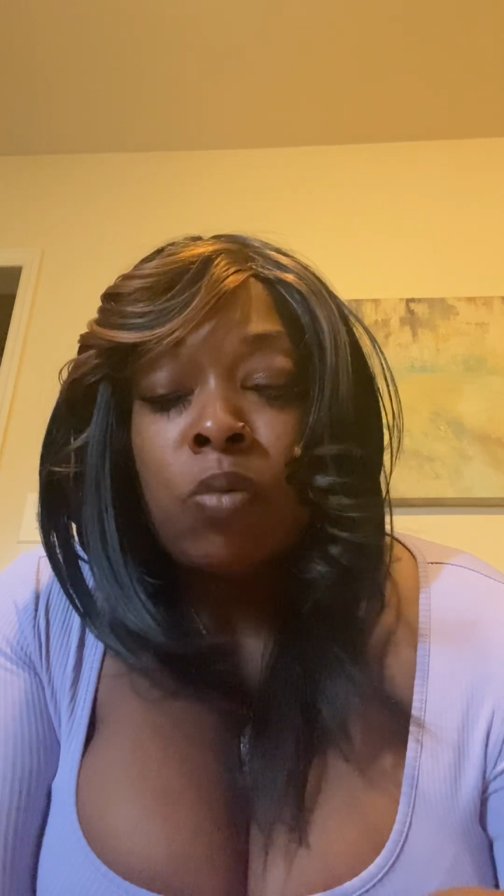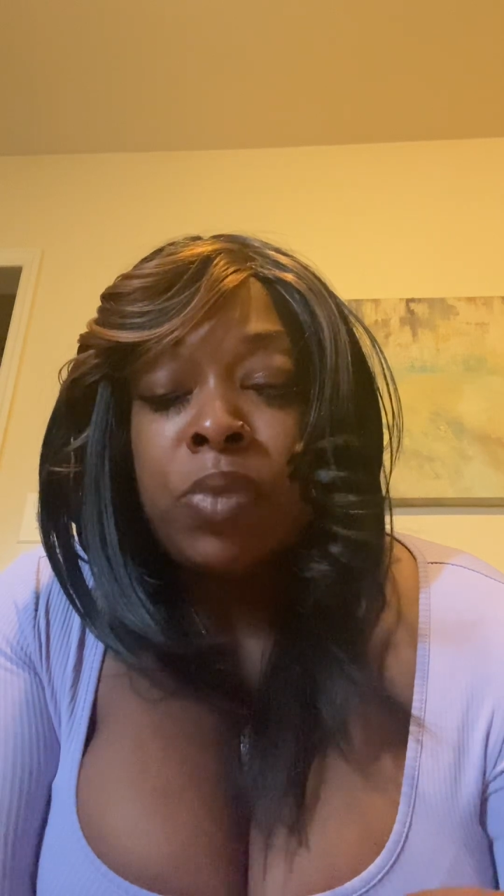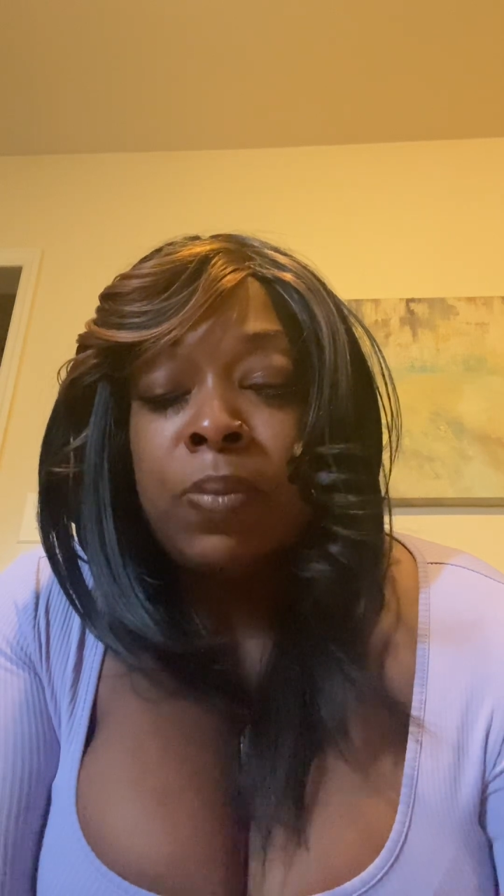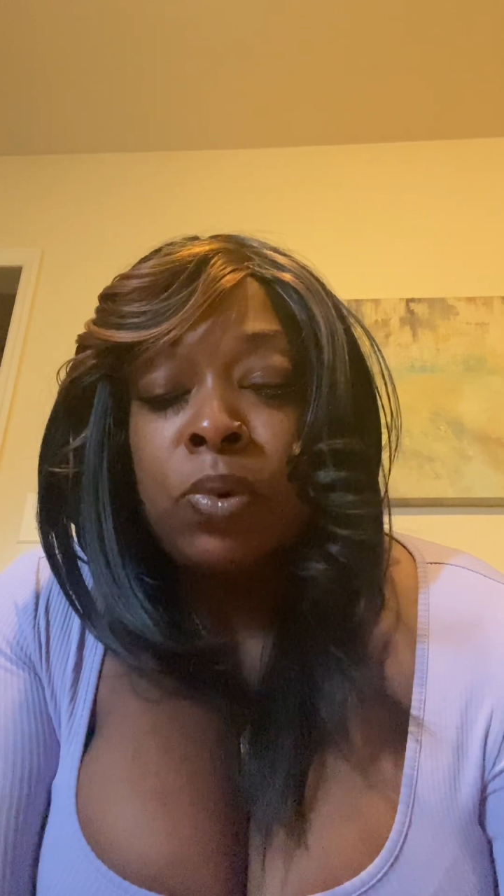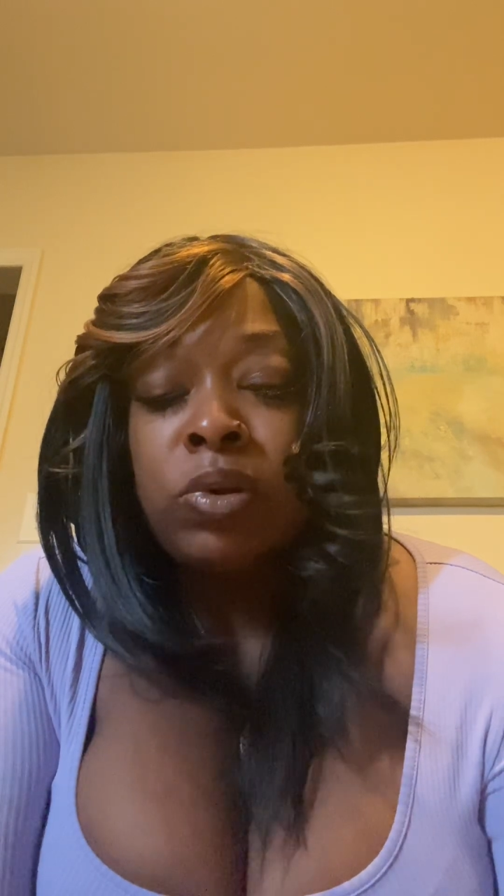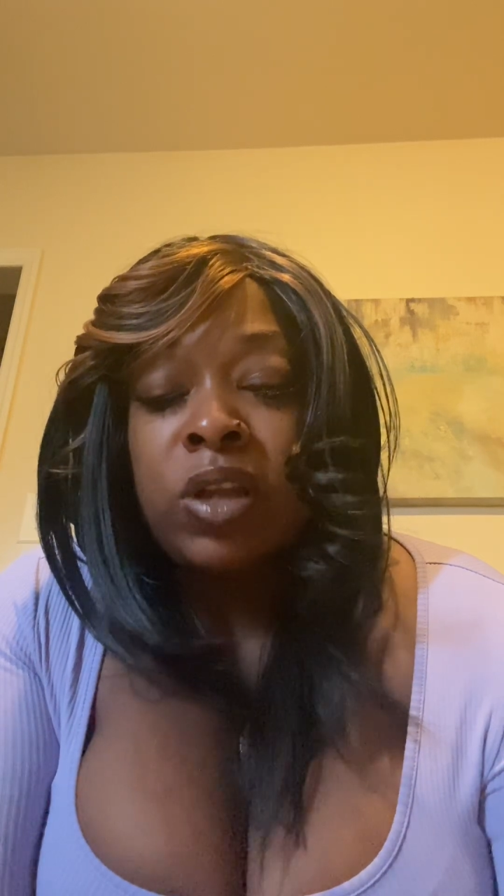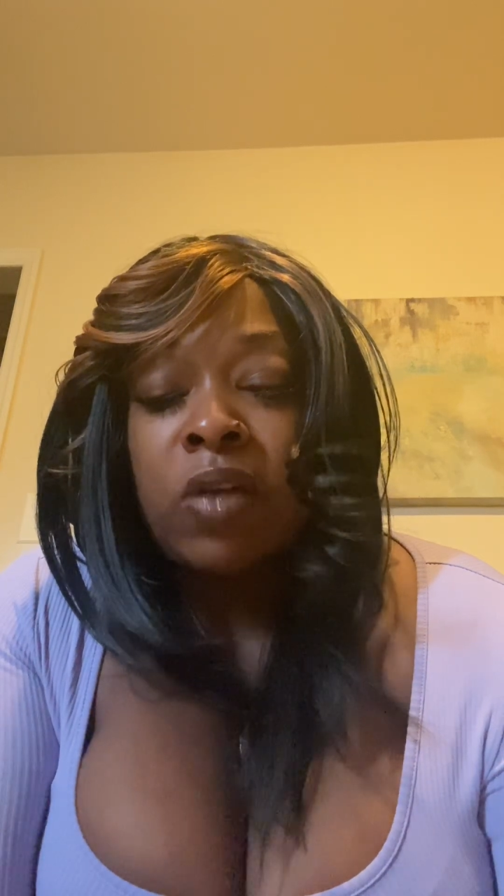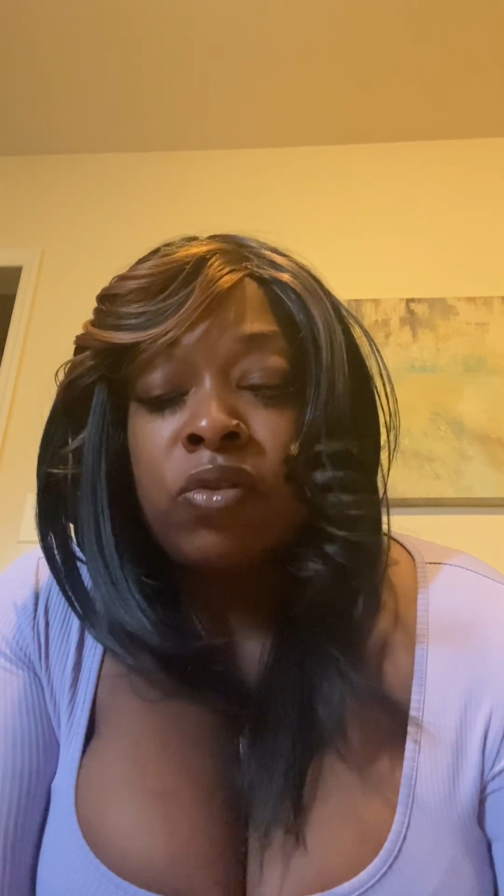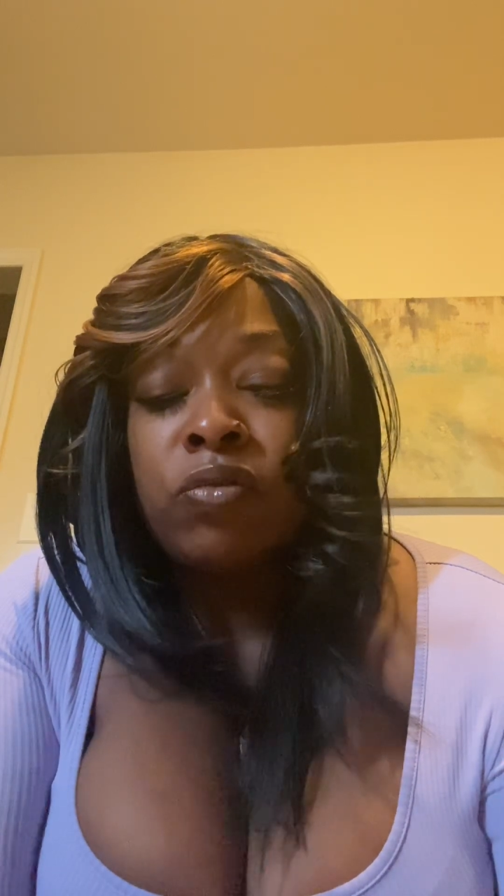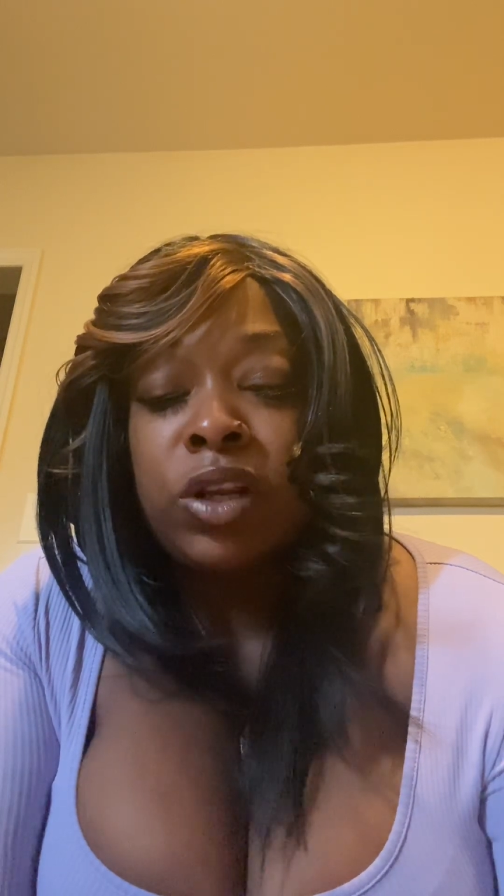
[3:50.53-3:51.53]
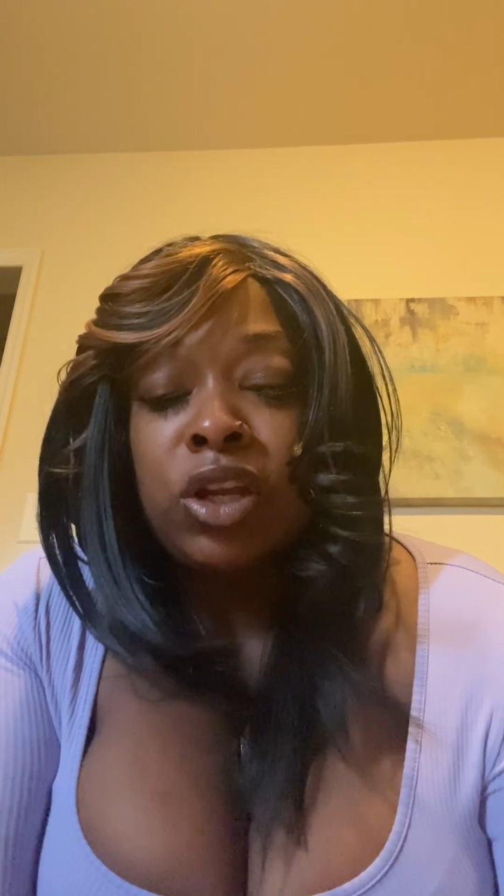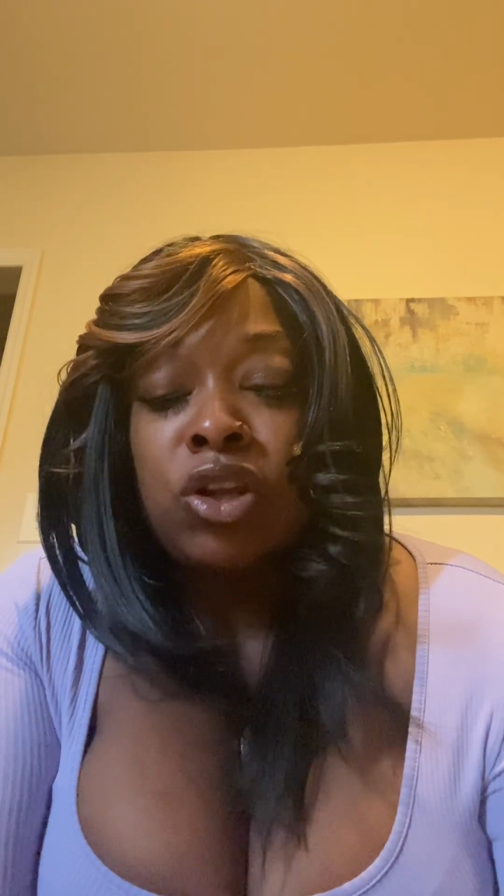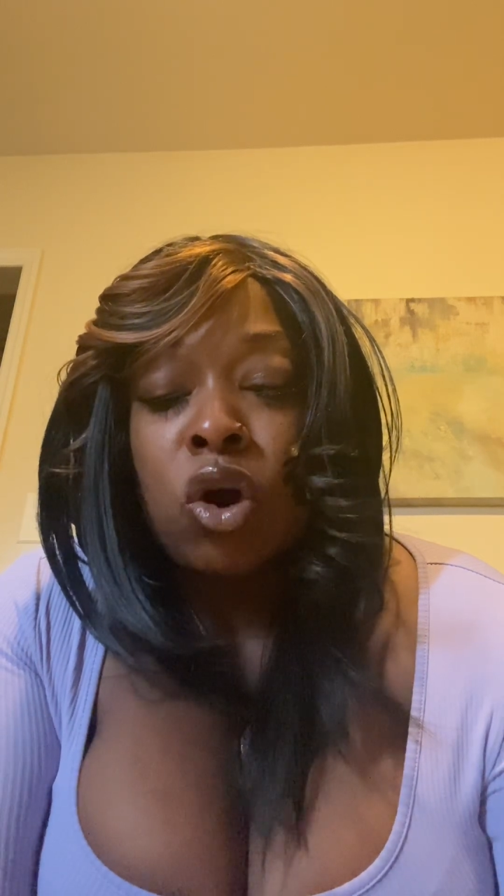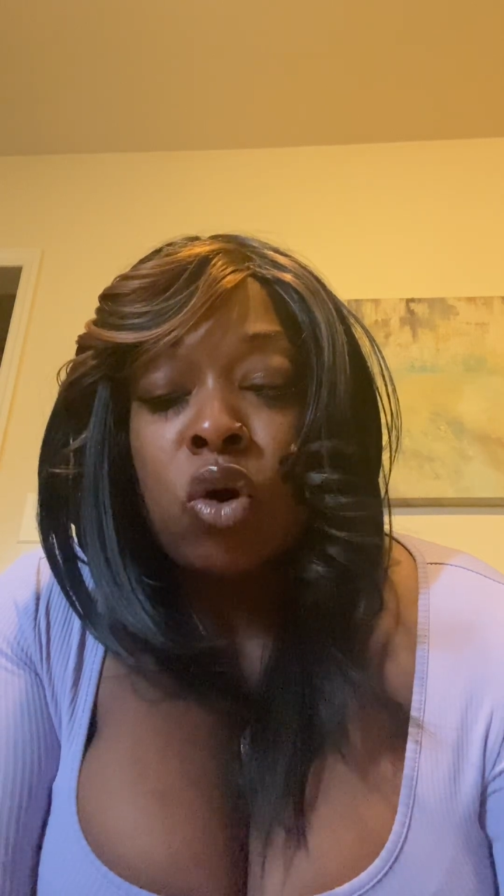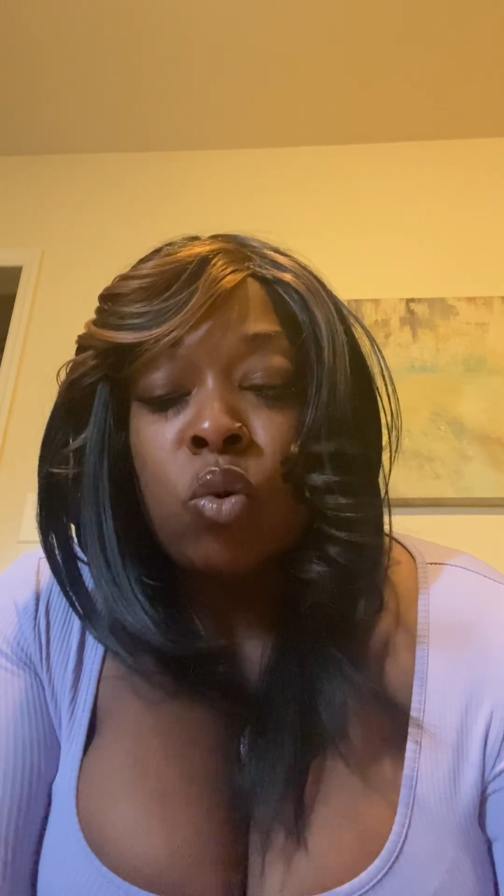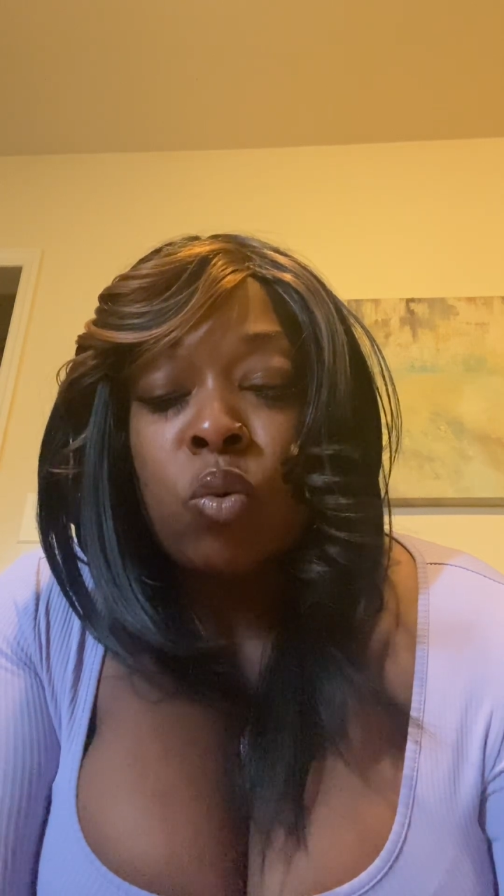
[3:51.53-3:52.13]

People never really know